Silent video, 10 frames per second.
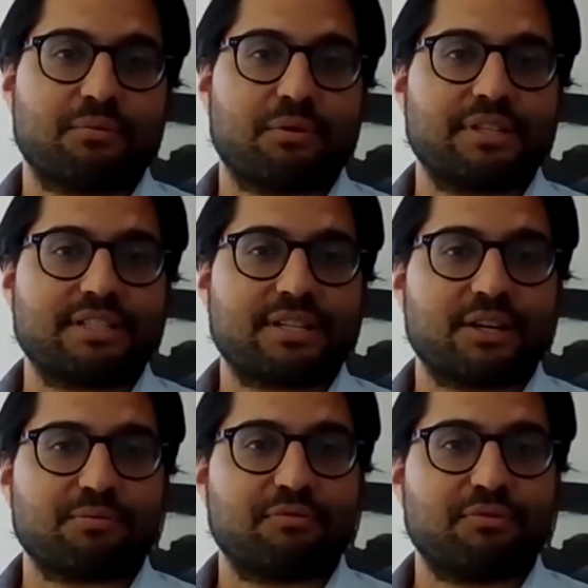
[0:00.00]

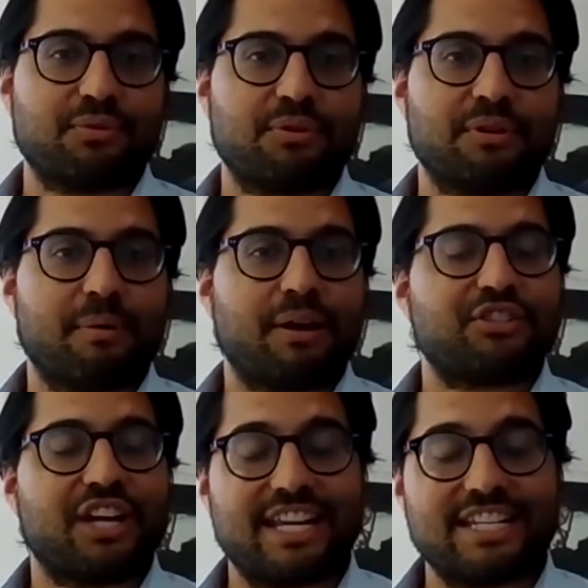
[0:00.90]
discussed before about
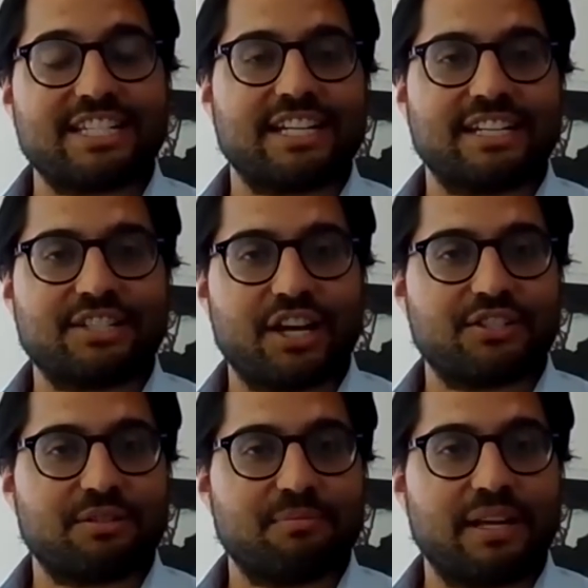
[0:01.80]
changing
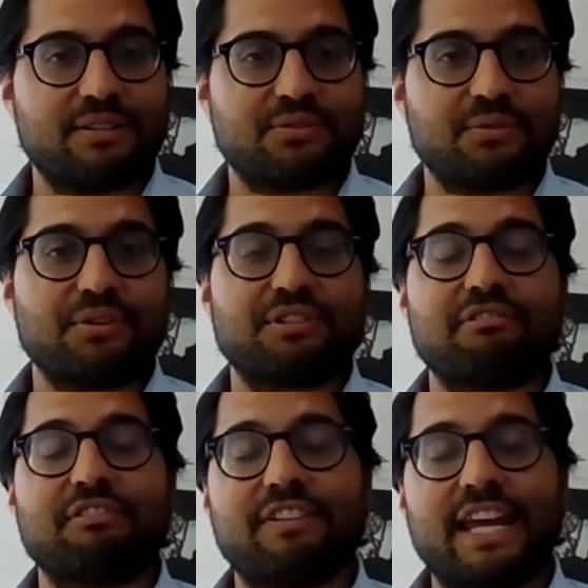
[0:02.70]
the maintenance order to
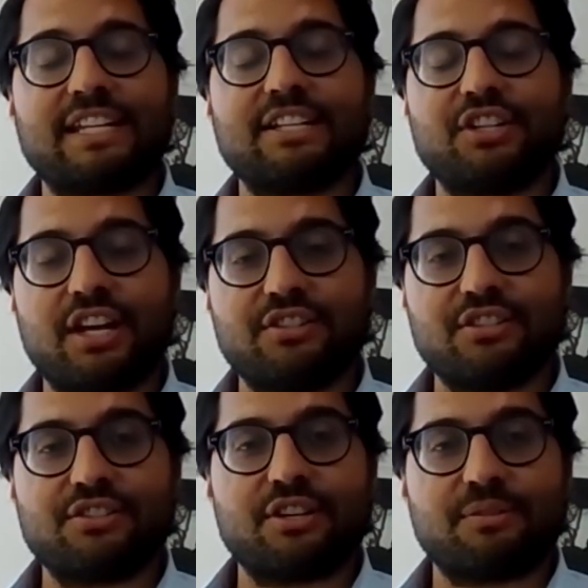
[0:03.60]
reflect a change
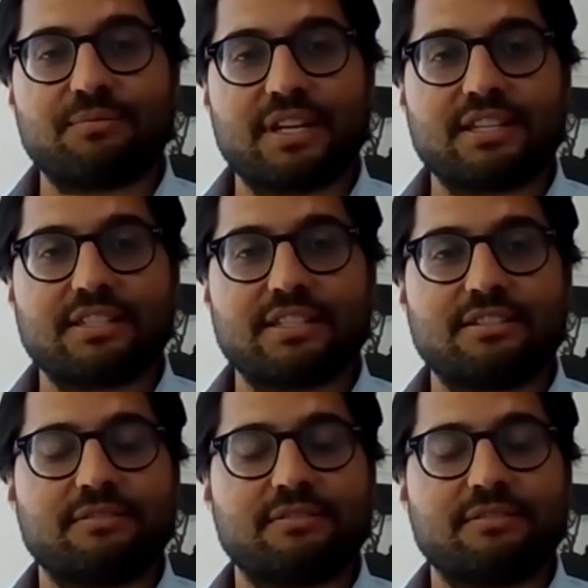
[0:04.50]
in circumstances.